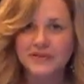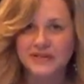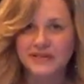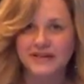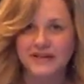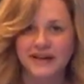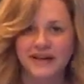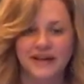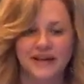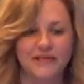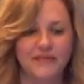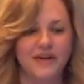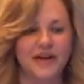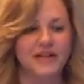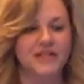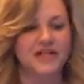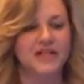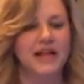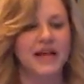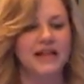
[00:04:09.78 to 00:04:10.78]
the
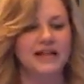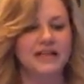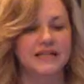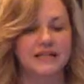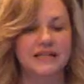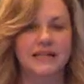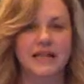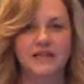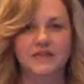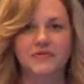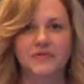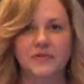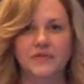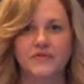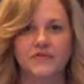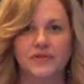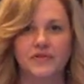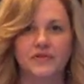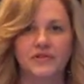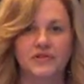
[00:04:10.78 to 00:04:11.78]
innovation and a successful
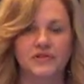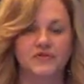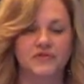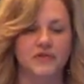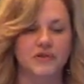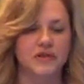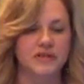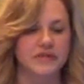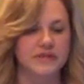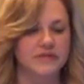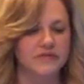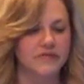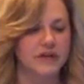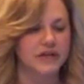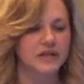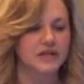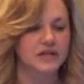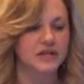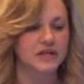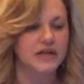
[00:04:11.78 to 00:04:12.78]
future for this
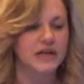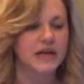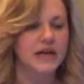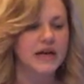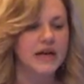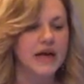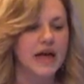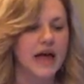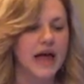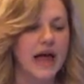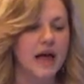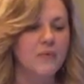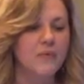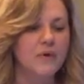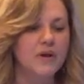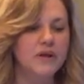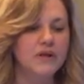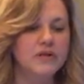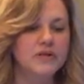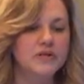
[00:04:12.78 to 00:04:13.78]
innovation? And
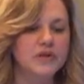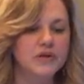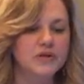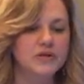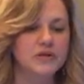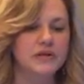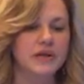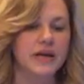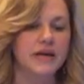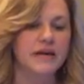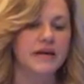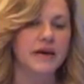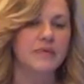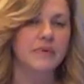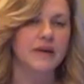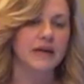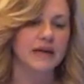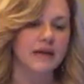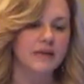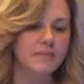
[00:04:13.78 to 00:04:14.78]
what are the social and
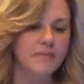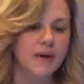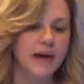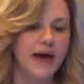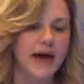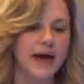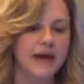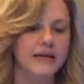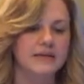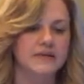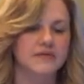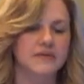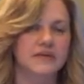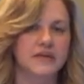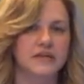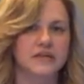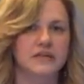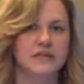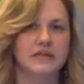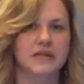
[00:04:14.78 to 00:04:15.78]
economic impacts of
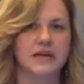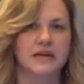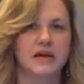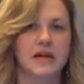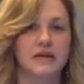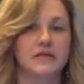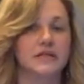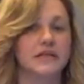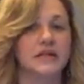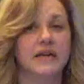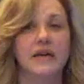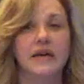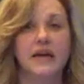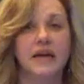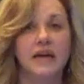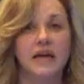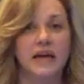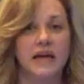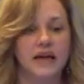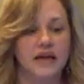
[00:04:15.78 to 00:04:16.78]
such a technology
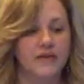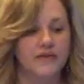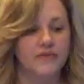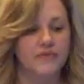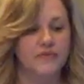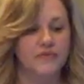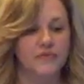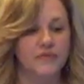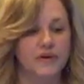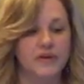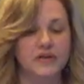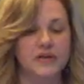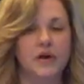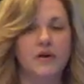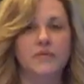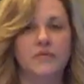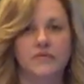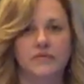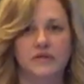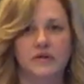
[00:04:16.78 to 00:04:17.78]
if we
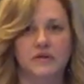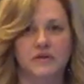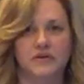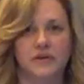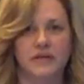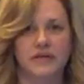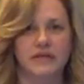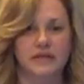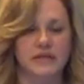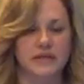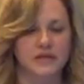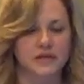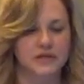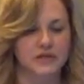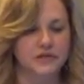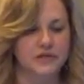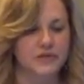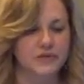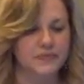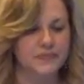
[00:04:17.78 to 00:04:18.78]
don't address the
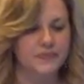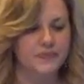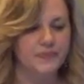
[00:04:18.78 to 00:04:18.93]
issues?